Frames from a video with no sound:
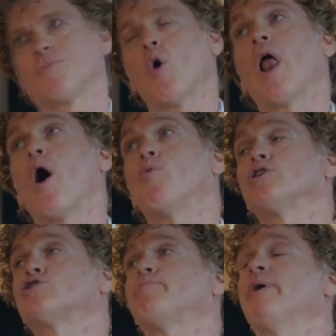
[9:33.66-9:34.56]
Well, I'll
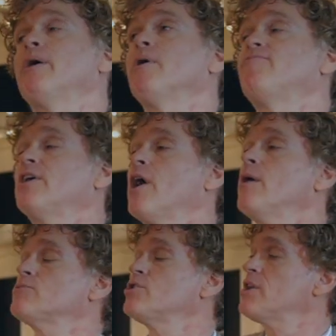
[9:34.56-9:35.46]
worship him if he
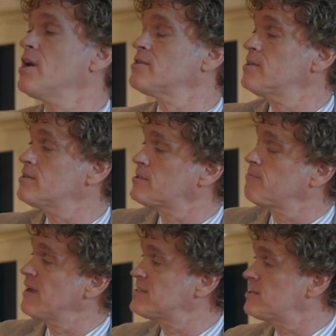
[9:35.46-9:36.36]
comes and does this to
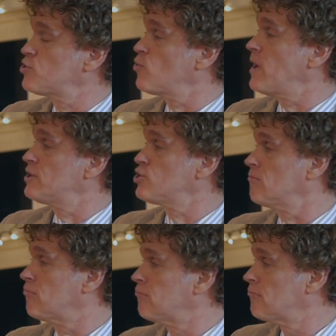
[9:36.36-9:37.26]
my situation.